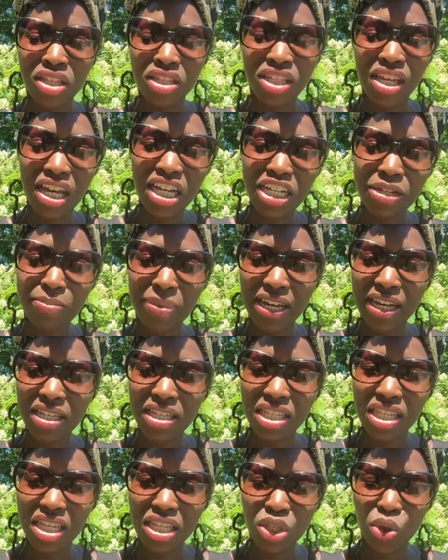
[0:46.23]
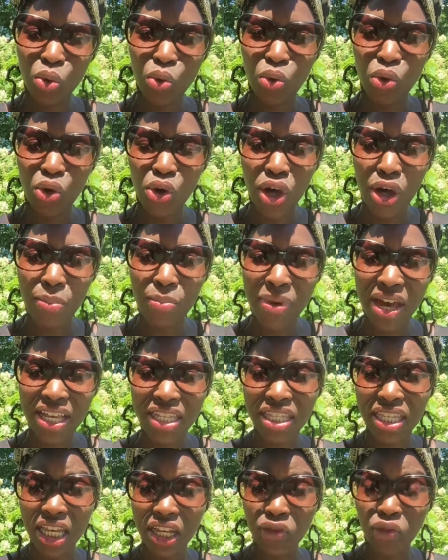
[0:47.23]
touch bases on my
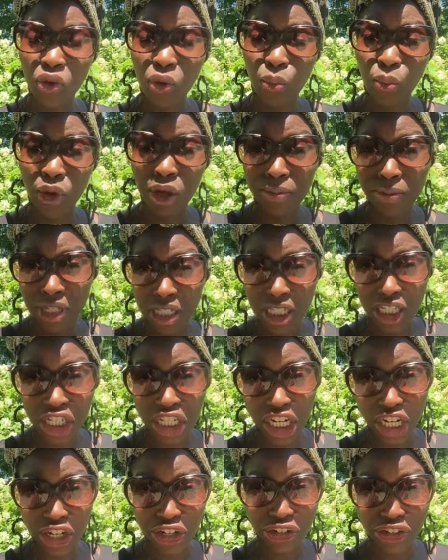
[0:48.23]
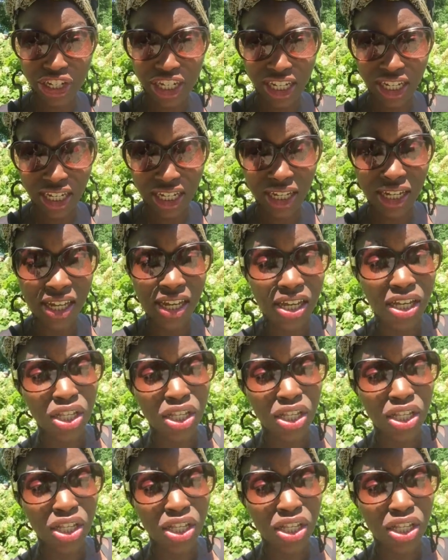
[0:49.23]
sacred woman's journey.